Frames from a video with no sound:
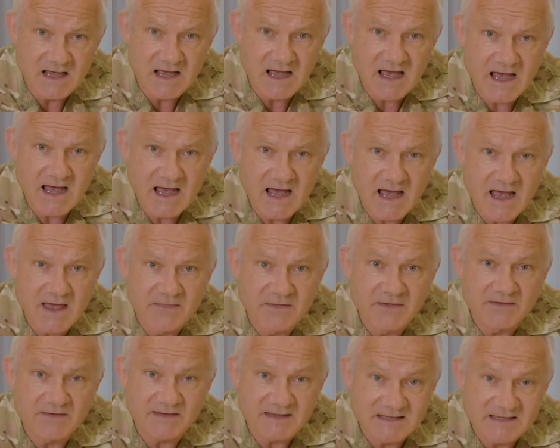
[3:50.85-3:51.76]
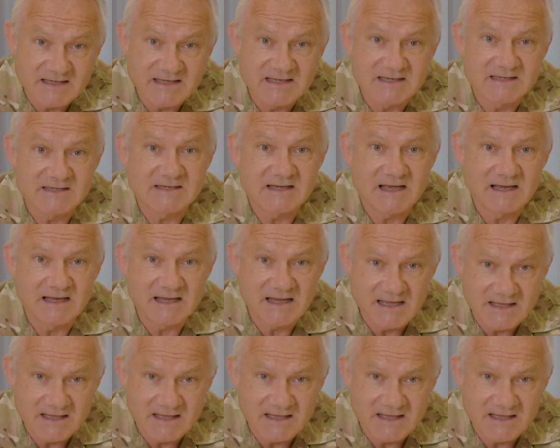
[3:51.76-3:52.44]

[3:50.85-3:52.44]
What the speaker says: that it is an